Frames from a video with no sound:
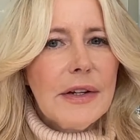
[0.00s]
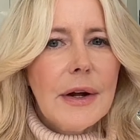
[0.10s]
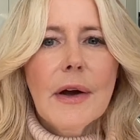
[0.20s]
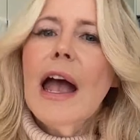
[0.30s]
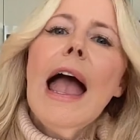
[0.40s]
you
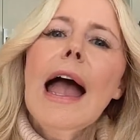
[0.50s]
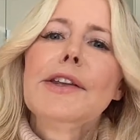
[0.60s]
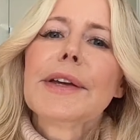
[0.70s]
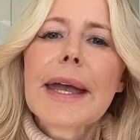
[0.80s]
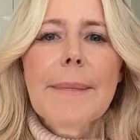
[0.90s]
know,
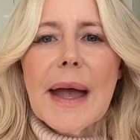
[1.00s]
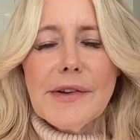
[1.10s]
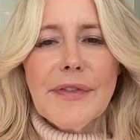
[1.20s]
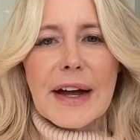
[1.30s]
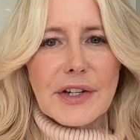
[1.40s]
and you can't
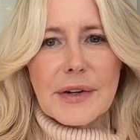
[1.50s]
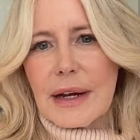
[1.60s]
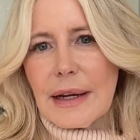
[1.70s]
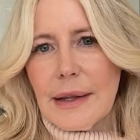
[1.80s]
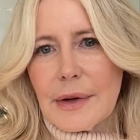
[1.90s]
manufacture
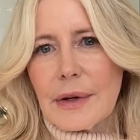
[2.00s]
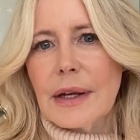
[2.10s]
that either.